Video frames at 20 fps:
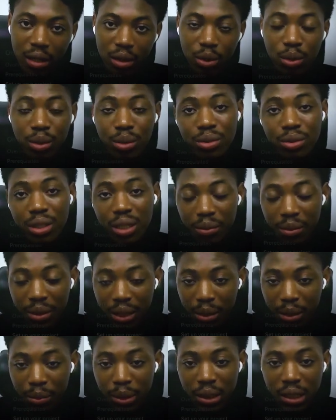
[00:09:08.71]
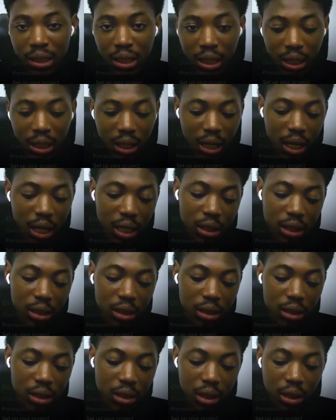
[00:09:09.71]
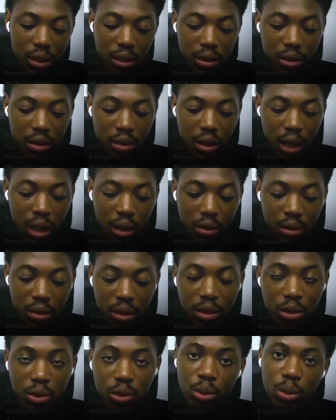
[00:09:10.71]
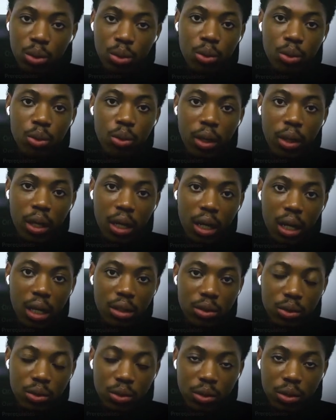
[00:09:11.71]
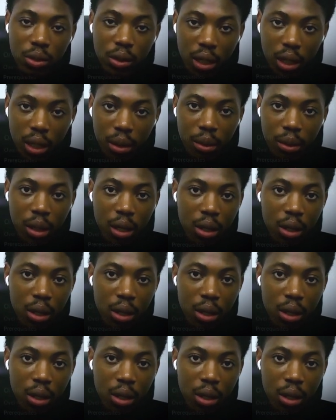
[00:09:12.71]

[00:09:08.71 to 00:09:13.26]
Google Gemini basically, and there's this Google AI Studio Lab